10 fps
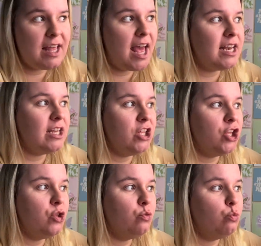that
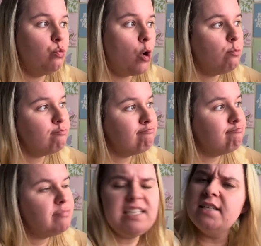you won't
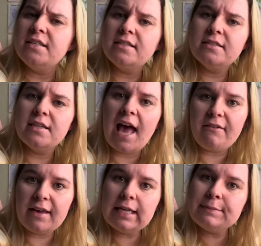be
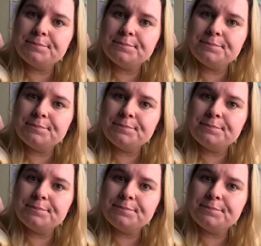having.